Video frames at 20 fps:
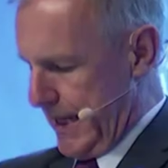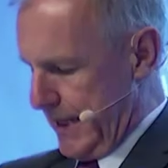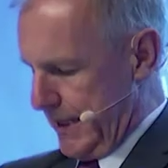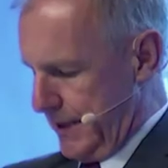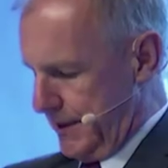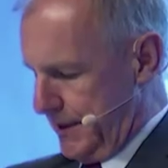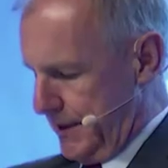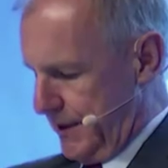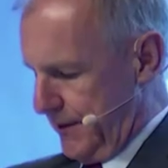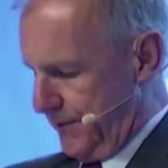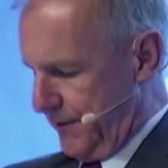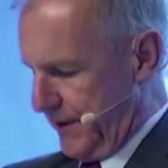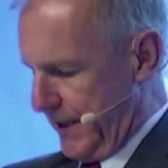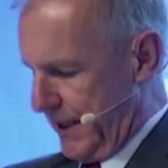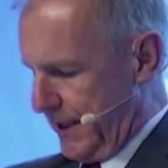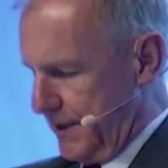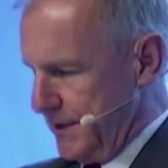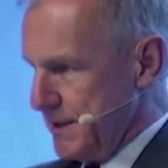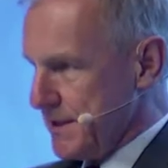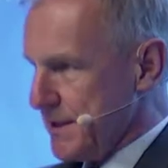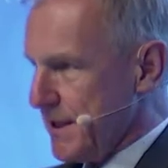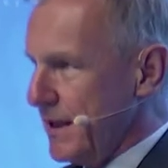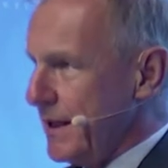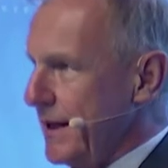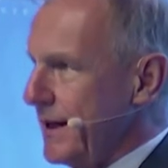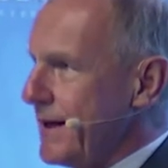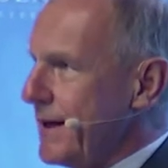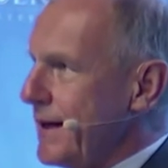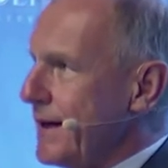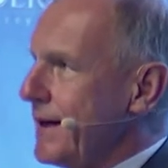and defense.
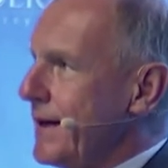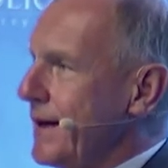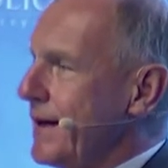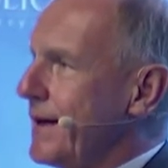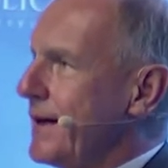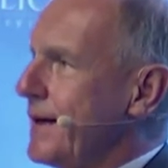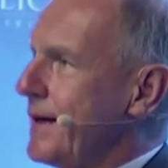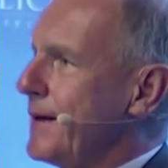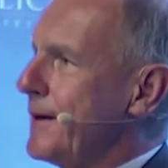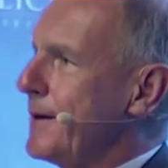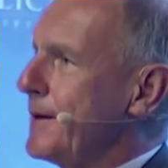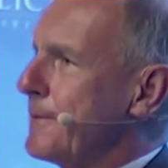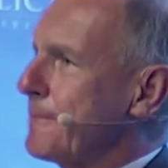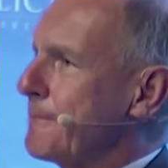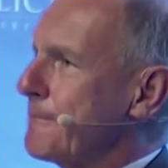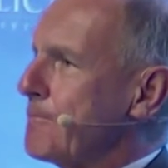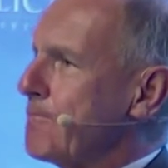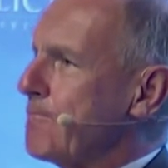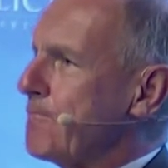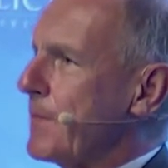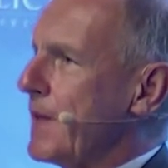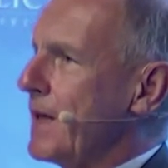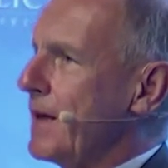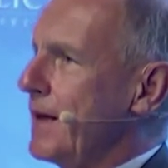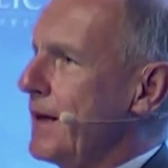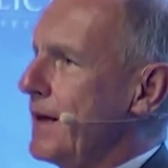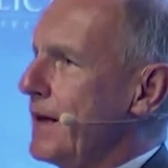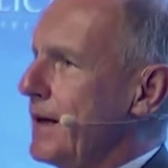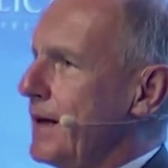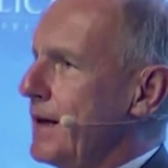Uh,
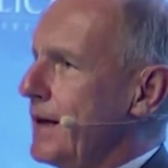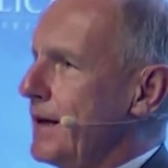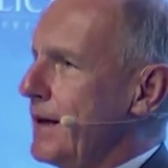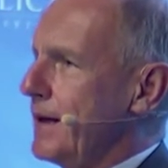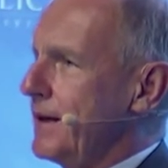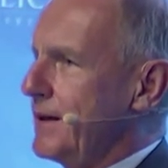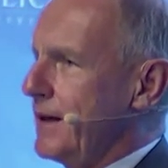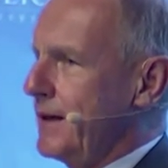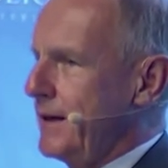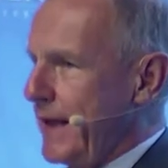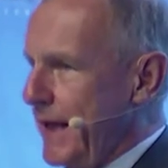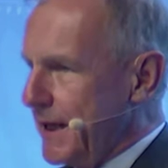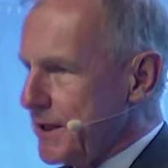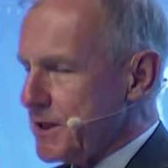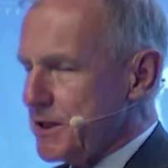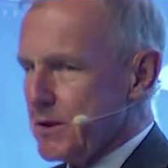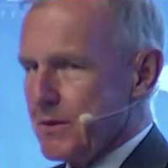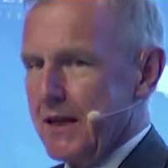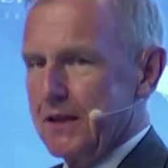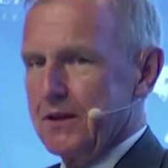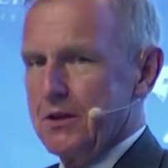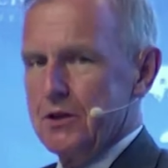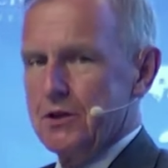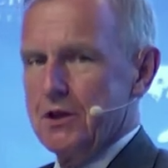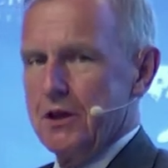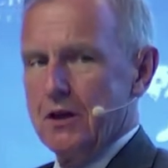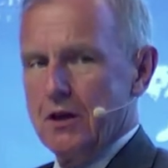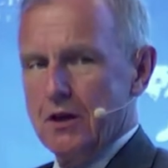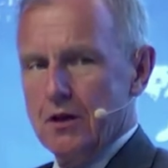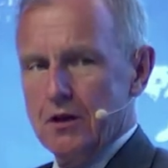the next
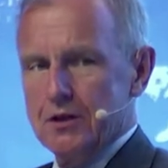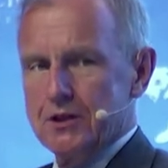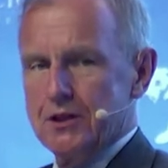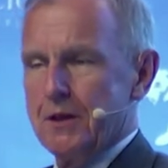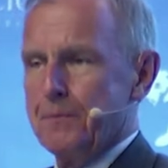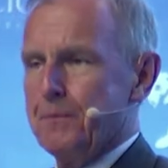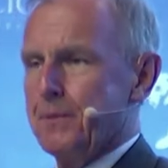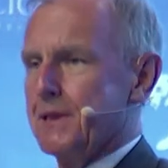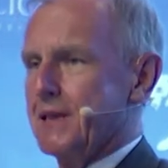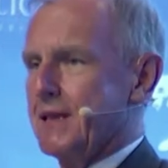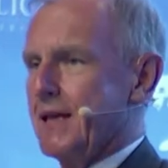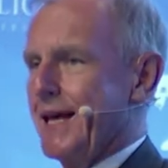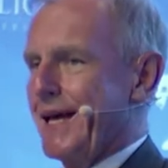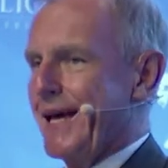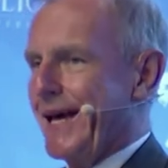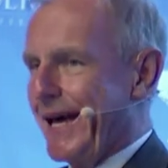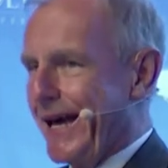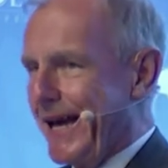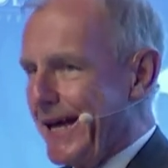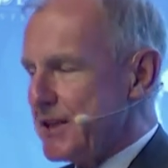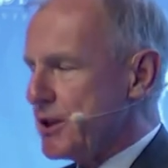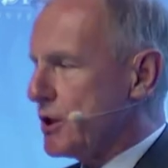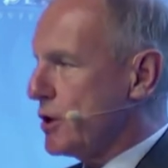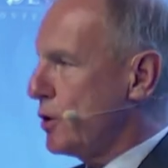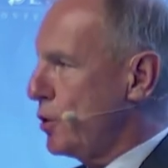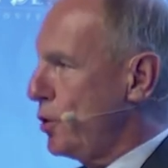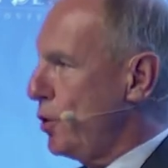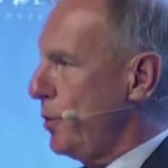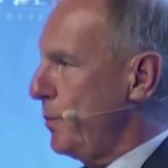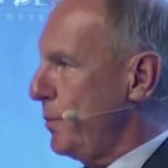strategic concept has
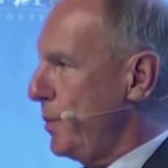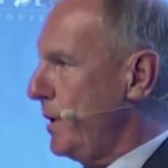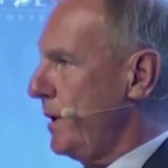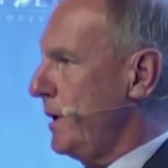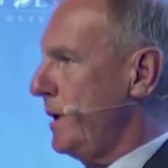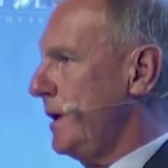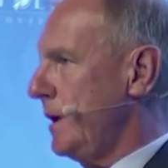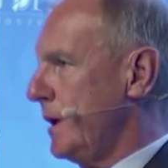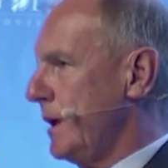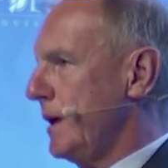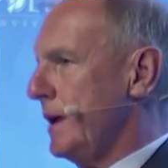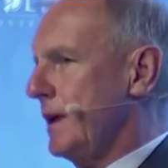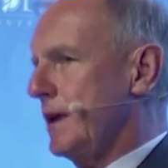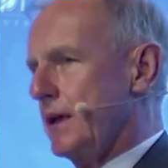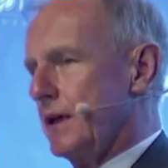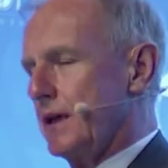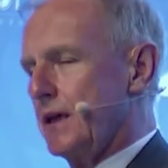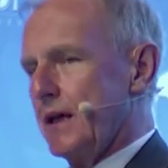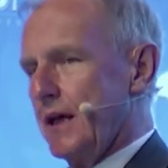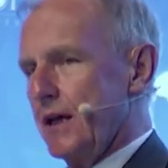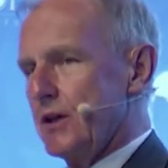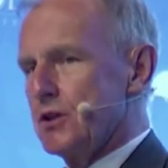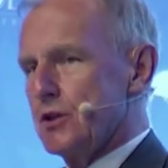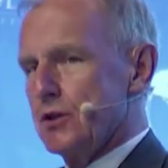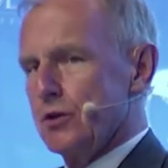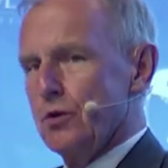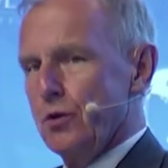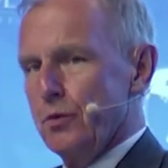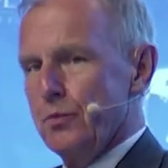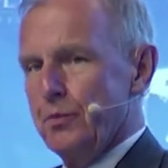to be uh, has
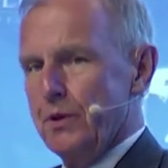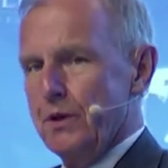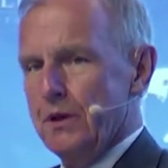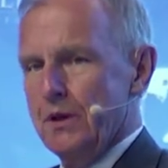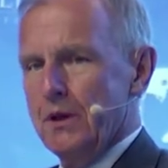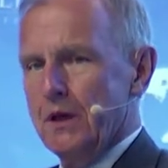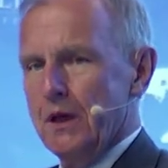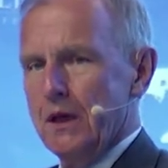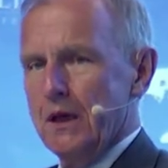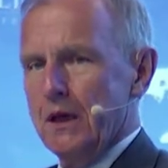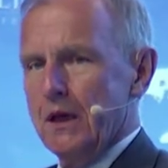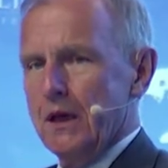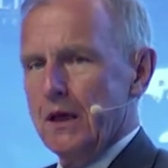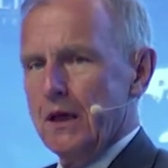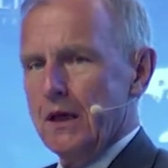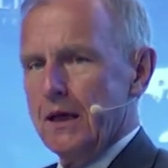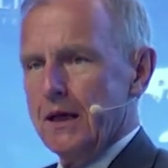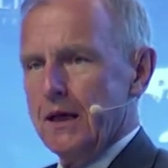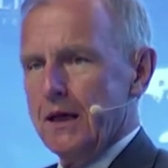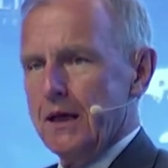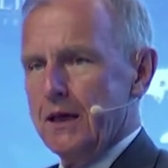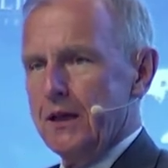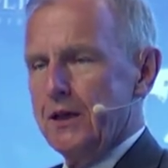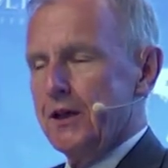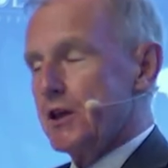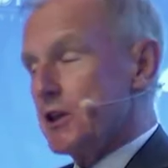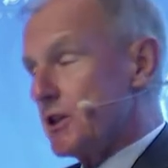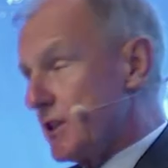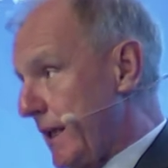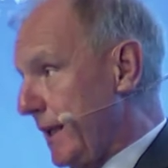to be uh,
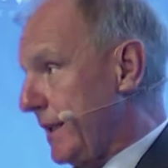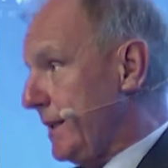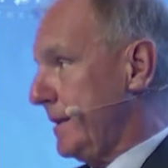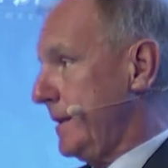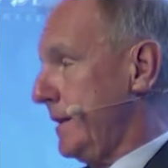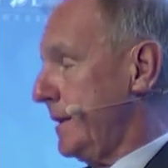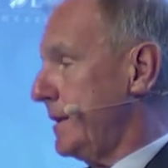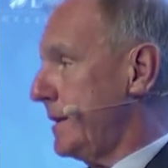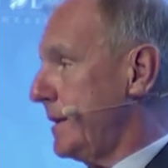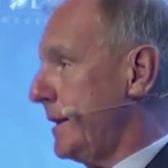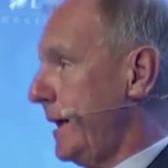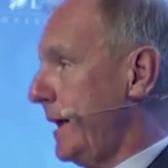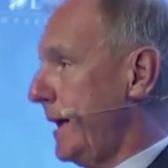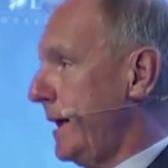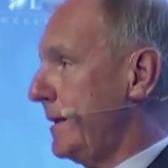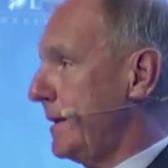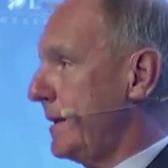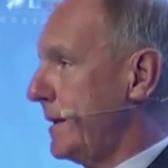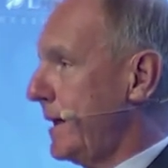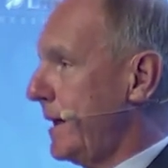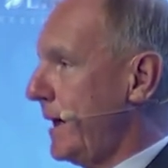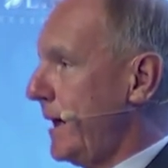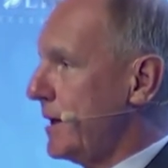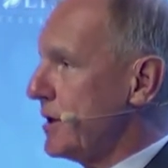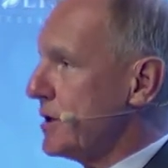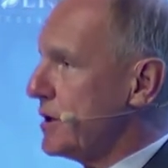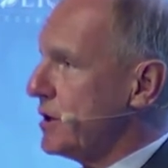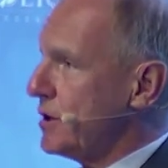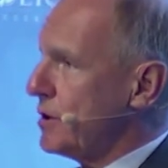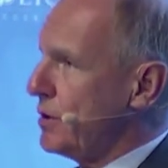extended and
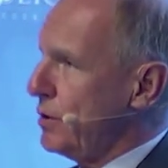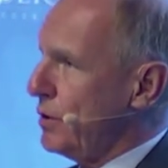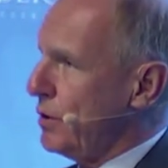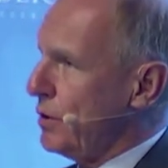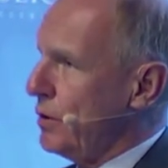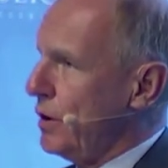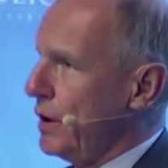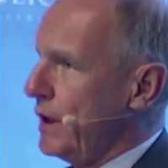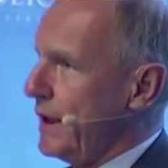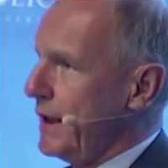has to